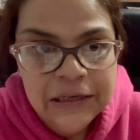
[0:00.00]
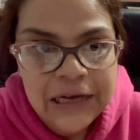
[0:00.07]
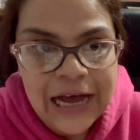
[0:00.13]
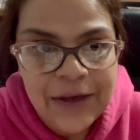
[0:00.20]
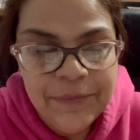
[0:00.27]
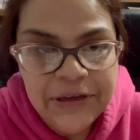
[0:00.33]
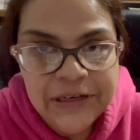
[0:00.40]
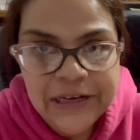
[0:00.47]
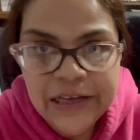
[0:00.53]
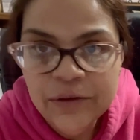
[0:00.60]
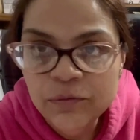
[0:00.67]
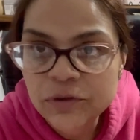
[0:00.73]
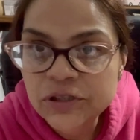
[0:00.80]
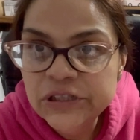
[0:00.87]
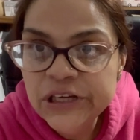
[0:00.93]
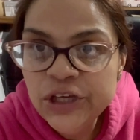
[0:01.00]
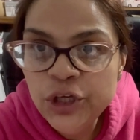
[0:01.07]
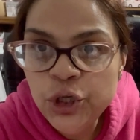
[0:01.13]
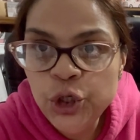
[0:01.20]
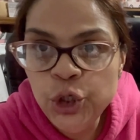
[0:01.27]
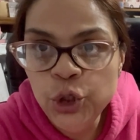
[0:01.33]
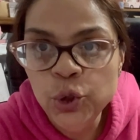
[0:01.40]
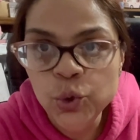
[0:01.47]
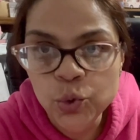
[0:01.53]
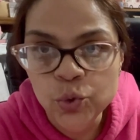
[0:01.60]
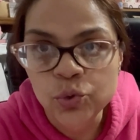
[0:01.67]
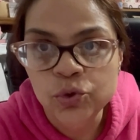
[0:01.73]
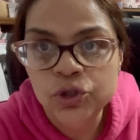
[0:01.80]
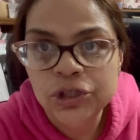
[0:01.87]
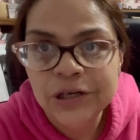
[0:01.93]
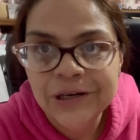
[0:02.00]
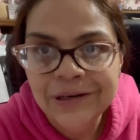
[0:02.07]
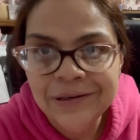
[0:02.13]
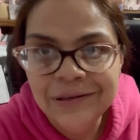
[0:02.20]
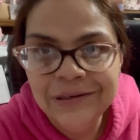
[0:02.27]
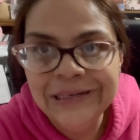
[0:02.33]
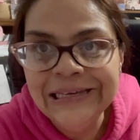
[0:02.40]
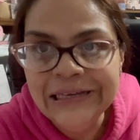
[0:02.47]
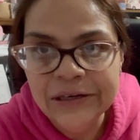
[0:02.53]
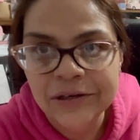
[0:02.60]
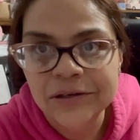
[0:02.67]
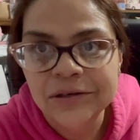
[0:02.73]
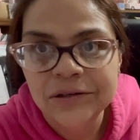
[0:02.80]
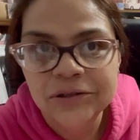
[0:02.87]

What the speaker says: I mean, it was a huge deer.